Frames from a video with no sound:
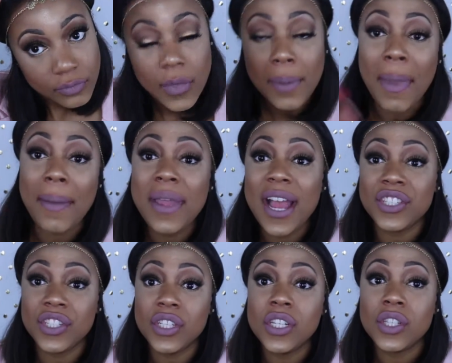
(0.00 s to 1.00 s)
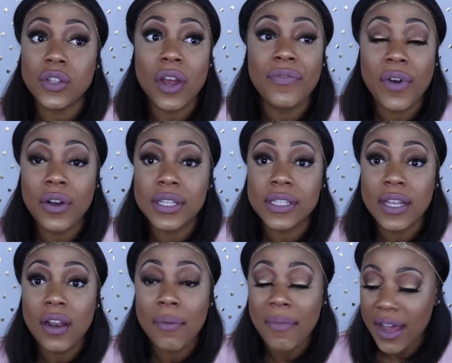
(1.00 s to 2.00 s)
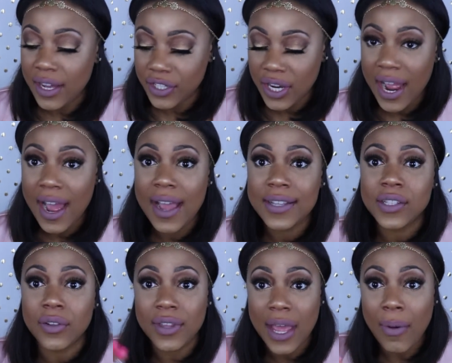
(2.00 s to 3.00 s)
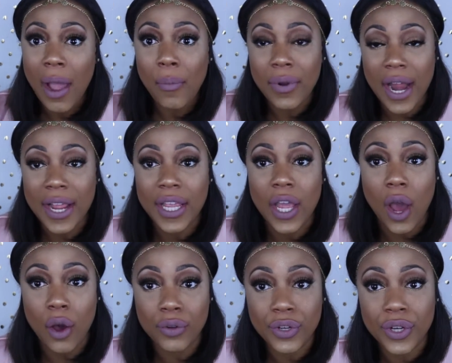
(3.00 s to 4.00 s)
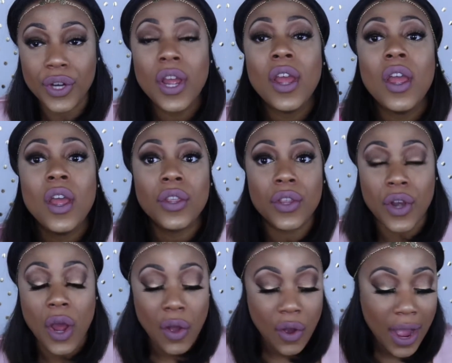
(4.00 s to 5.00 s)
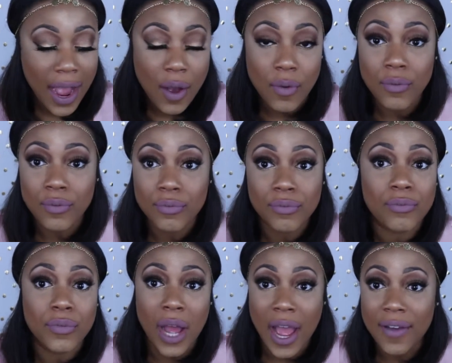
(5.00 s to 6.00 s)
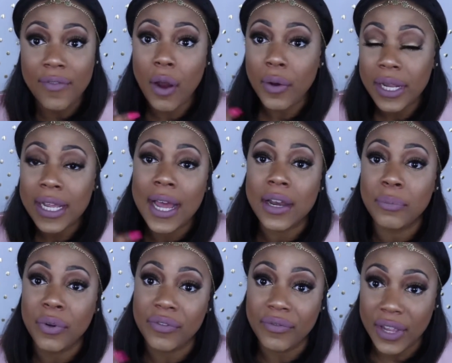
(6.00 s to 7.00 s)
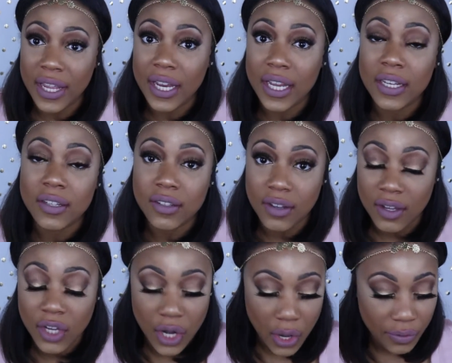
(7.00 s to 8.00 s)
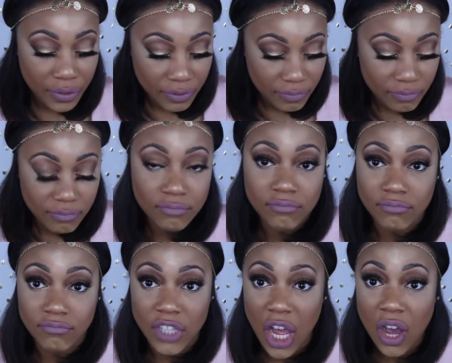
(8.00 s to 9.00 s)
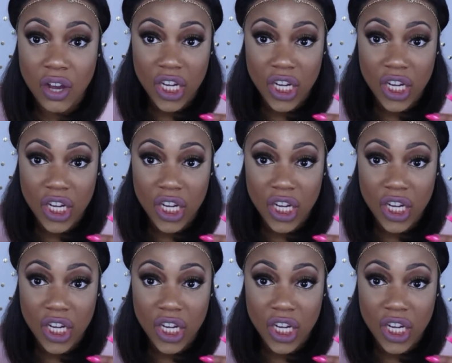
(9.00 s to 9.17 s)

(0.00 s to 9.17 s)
Maybe I should start focusing on my under eye, so that way when I get older, you know, I have already kind of prevented, you know, the whole